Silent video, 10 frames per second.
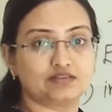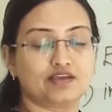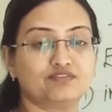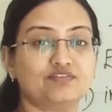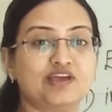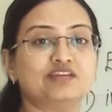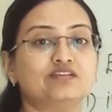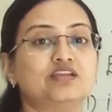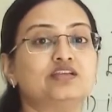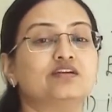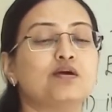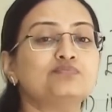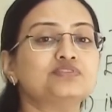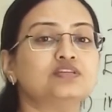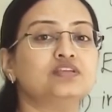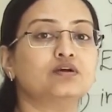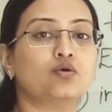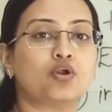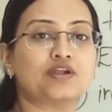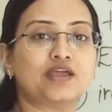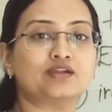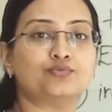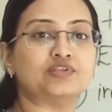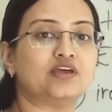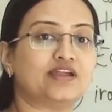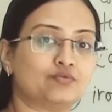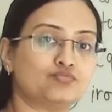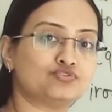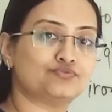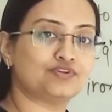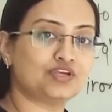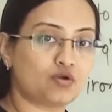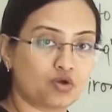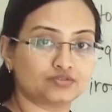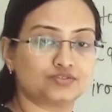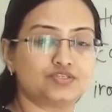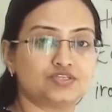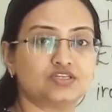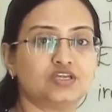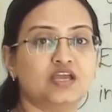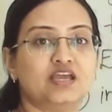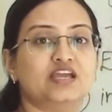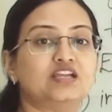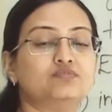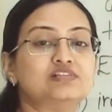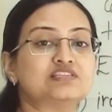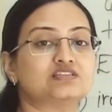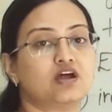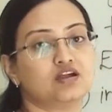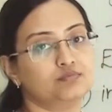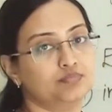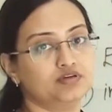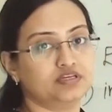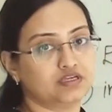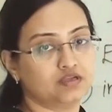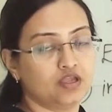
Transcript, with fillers: and when it comes in a contact with atmospheric oxygen, it will start burning.